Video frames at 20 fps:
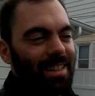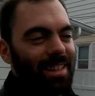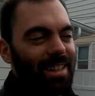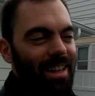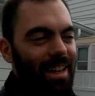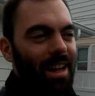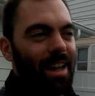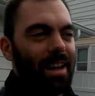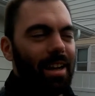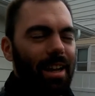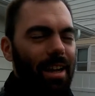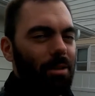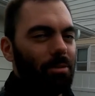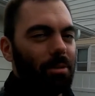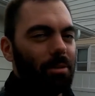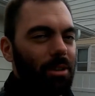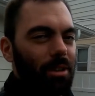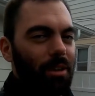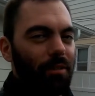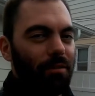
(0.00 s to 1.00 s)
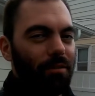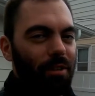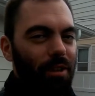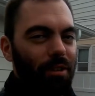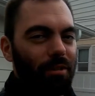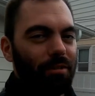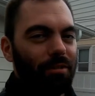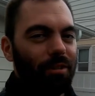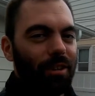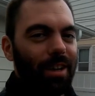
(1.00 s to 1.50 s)
Yeah, not really a
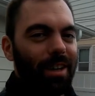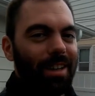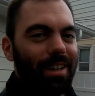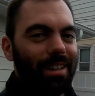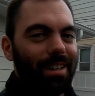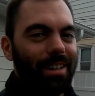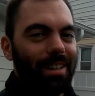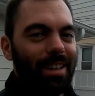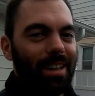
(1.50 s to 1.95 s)
fair fight.